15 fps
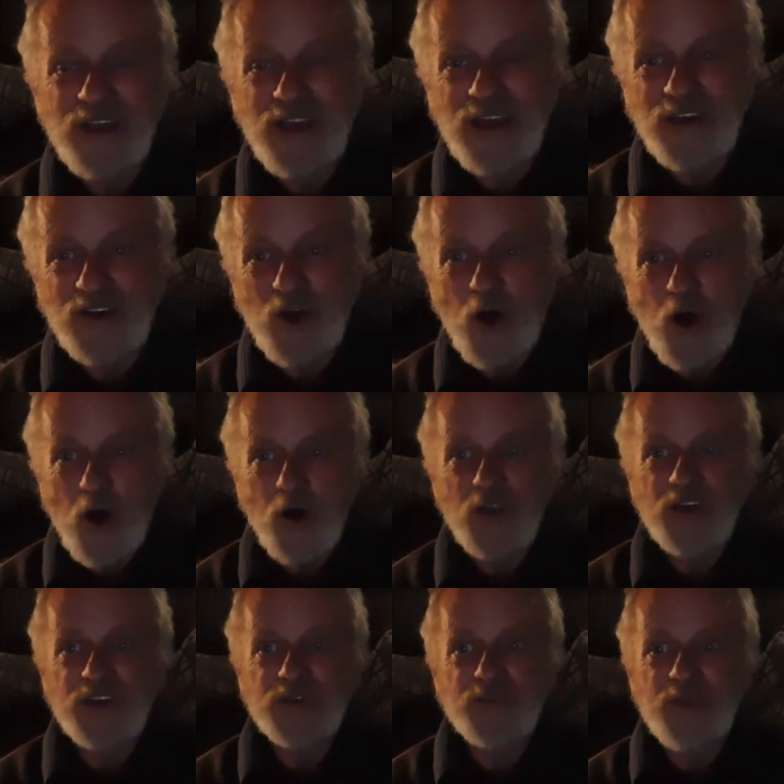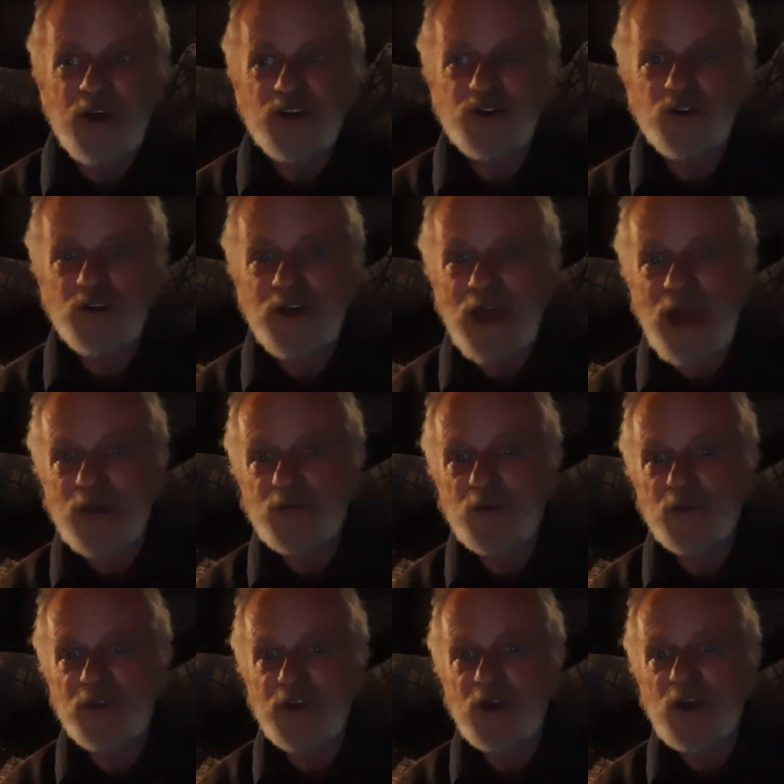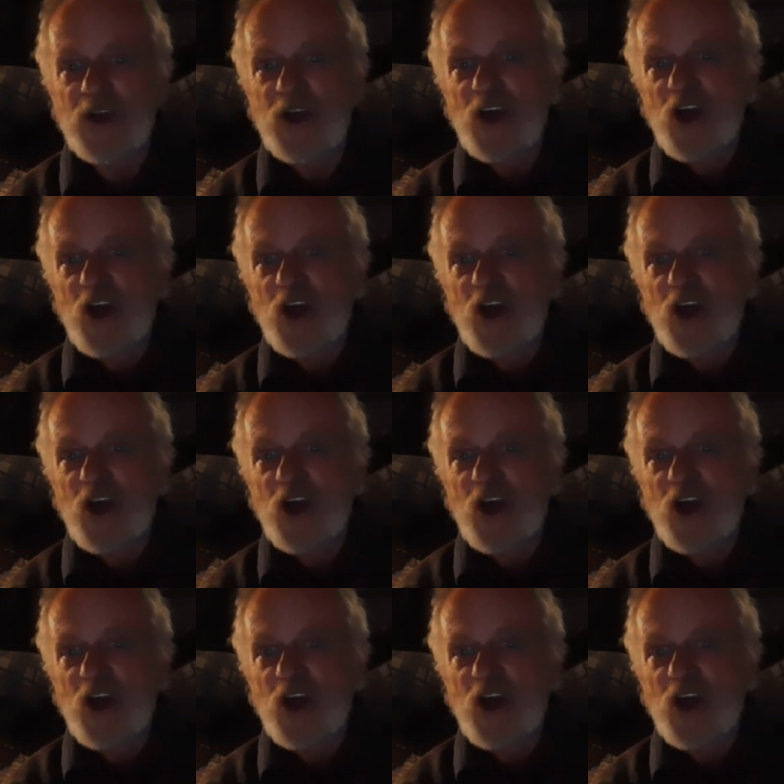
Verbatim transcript: and all his measure admirably